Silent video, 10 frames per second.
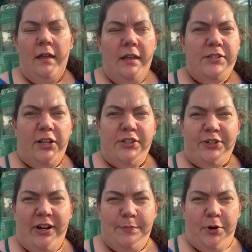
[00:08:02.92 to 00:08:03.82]
So lots
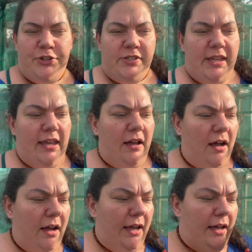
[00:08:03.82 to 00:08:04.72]
of great produce there.
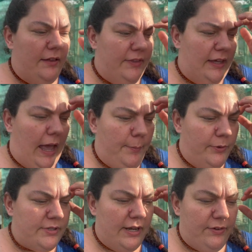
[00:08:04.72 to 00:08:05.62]
The
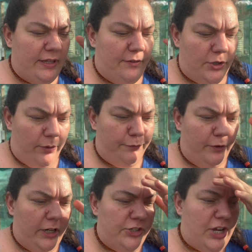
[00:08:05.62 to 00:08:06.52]
apples and everything have to go in the
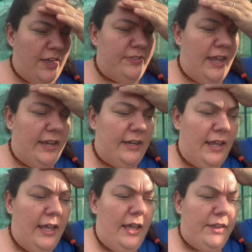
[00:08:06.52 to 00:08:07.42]
fridge, and then
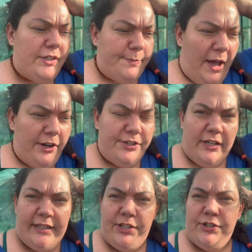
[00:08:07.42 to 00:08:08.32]
the tomatoes
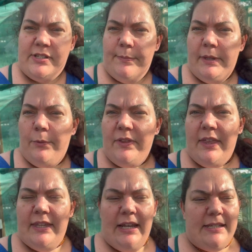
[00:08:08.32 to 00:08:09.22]
I'll need to do something with
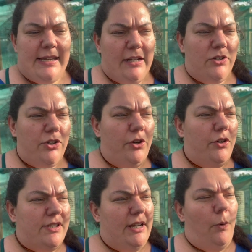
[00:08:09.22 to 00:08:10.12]
in the next day or so
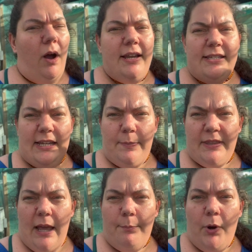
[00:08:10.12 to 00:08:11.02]
because they're quite deep
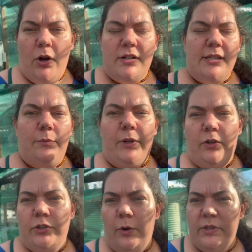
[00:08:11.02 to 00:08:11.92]
in that box. And we
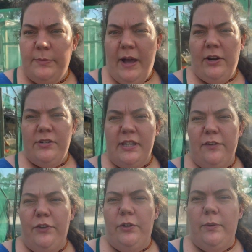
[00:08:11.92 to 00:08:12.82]
all know with tomatoes that
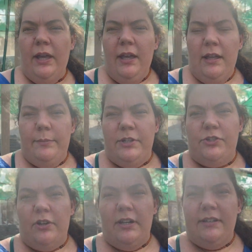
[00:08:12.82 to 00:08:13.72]
if you, let me
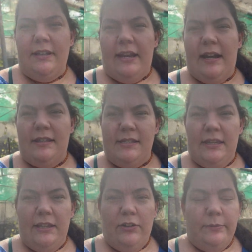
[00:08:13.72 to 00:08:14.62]
just try and get out of the
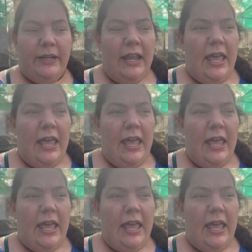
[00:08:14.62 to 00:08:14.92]
sun there a little bit,